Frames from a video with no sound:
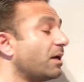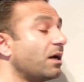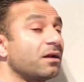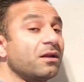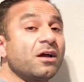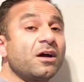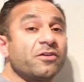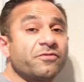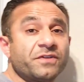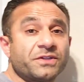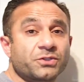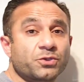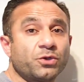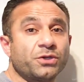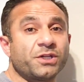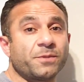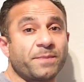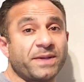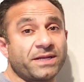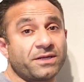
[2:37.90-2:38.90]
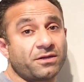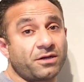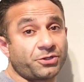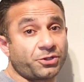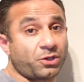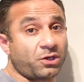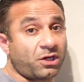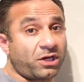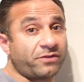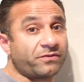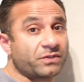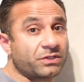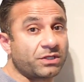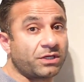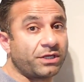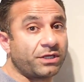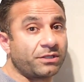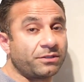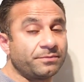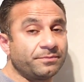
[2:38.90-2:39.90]
Now, a lot of it's going to depend on your
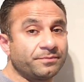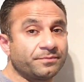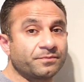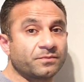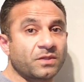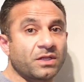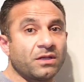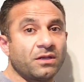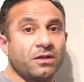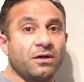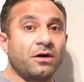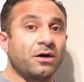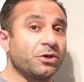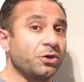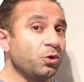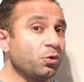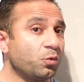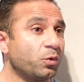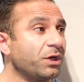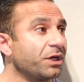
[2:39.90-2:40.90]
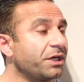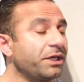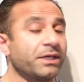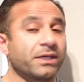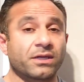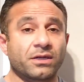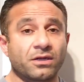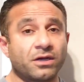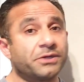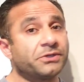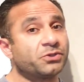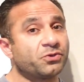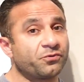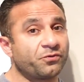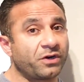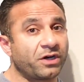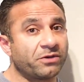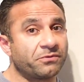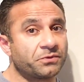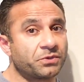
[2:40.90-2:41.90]
lifestyle. Are you working a 9 to
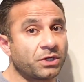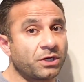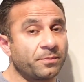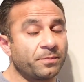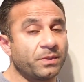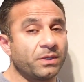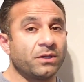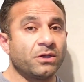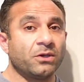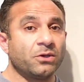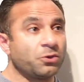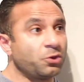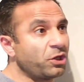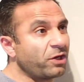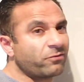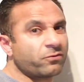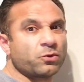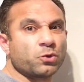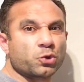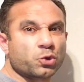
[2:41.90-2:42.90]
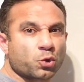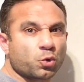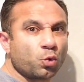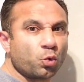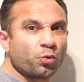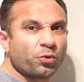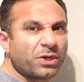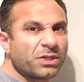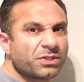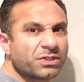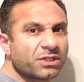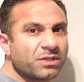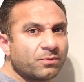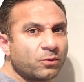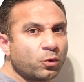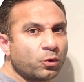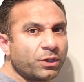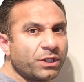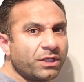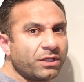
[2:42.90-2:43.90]
5 job? Do you have to do school runs in the
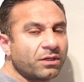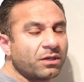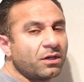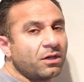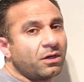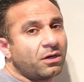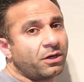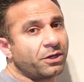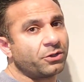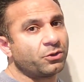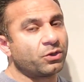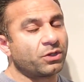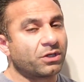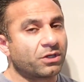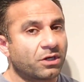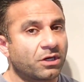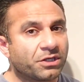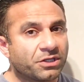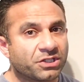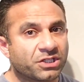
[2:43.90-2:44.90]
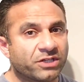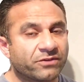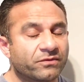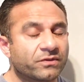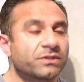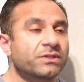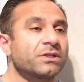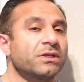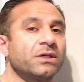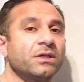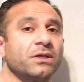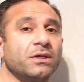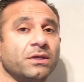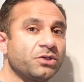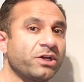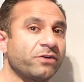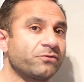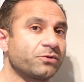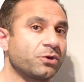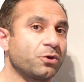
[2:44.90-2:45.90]
morning? Are you doing night shifts?
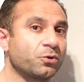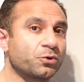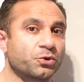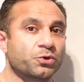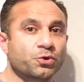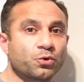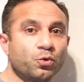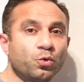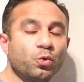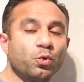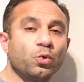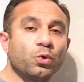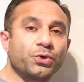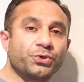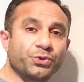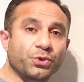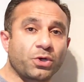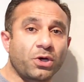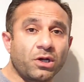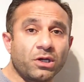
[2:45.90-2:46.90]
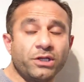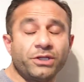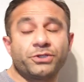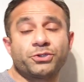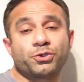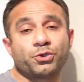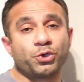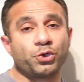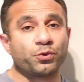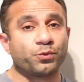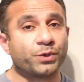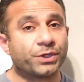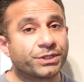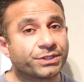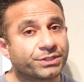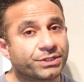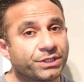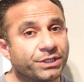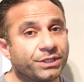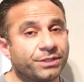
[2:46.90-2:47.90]
Do you have to go to school, to college, to
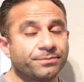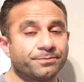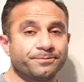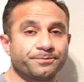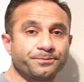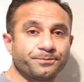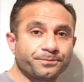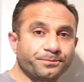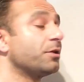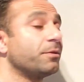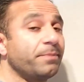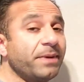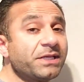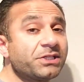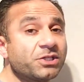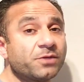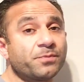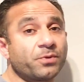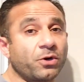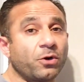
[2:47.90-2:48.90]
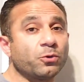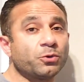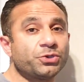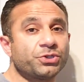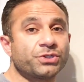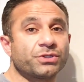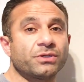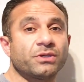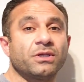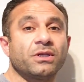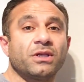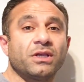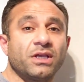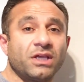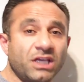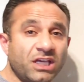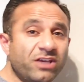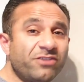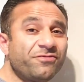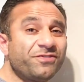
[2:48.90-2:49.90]
university? The best approach,
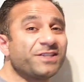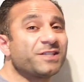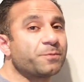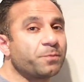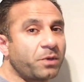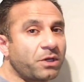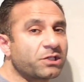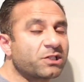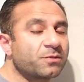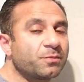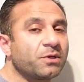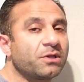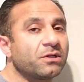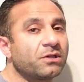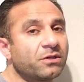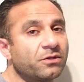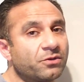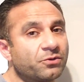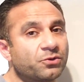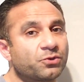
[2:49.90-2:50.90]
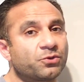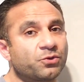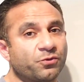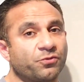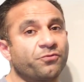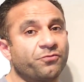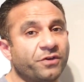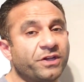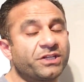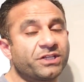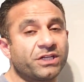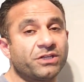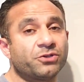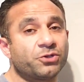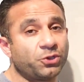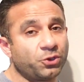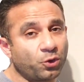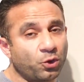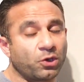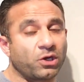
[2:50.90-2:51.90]
if it's possible to fit
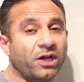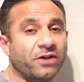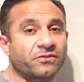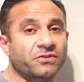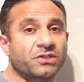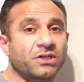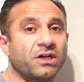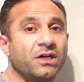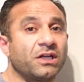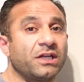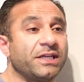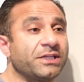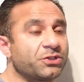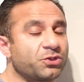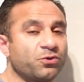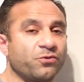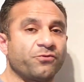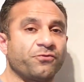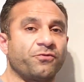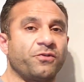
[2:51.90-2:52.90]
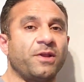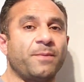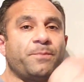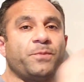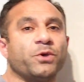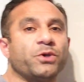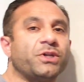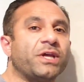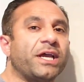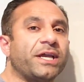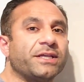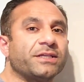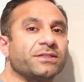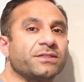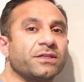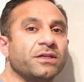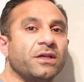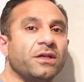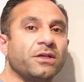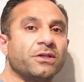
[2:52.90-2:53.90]
into your lifestyle, is to flip your
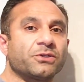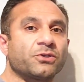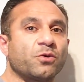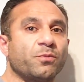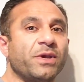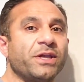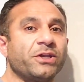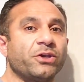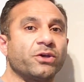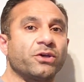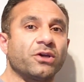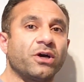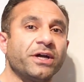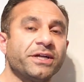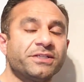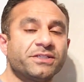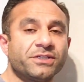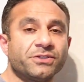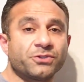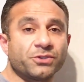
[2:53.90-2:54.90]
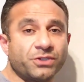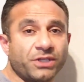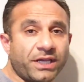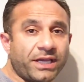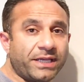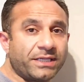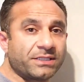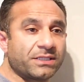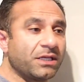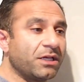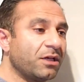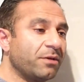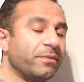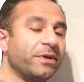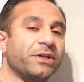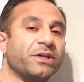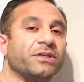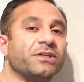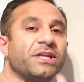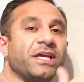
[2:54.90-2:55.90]
days. So make your nights into days,
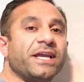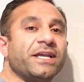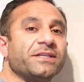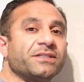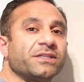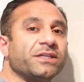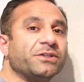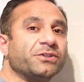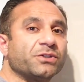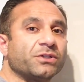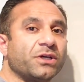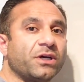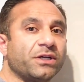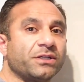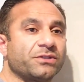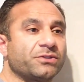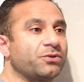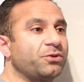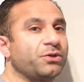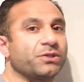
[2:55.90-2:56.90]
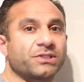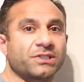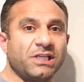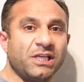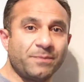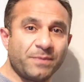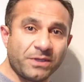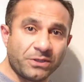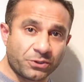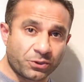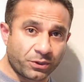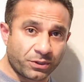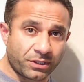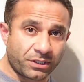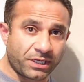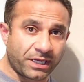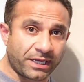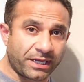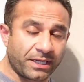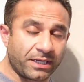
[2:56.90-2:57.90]
make your days into nights. So you're sleeping during
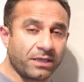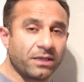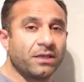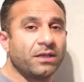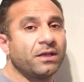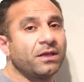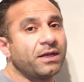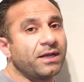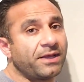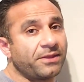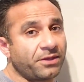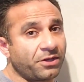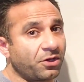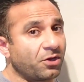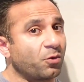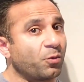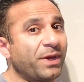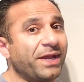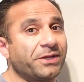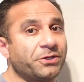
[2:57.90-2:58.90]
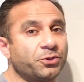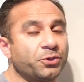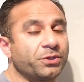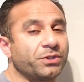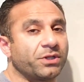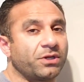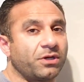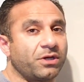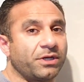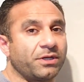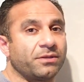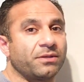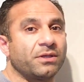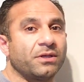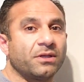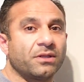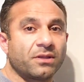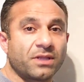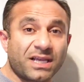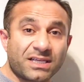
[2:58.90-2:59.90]
the day and then you're awake during the night.
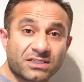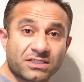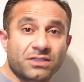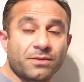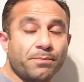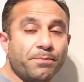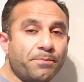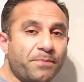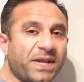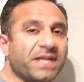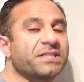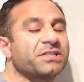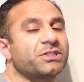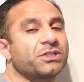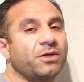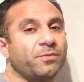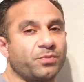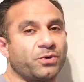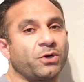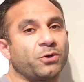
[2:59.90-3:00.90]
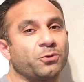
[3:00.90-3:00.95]
That's the best